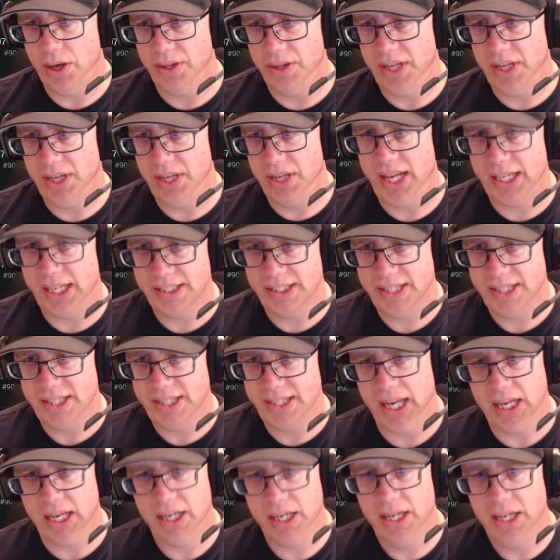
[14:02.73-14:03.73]
on that next
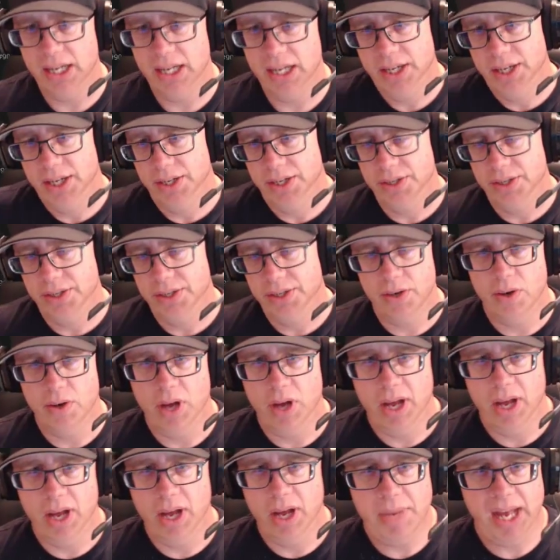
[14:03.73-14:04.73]
hand.
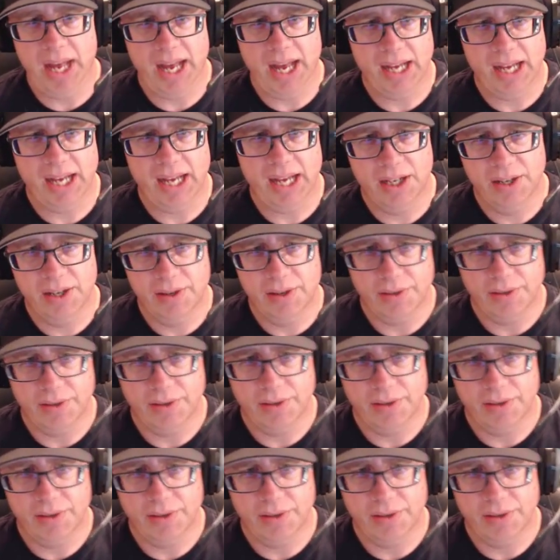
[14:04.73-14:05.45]
So I'm back.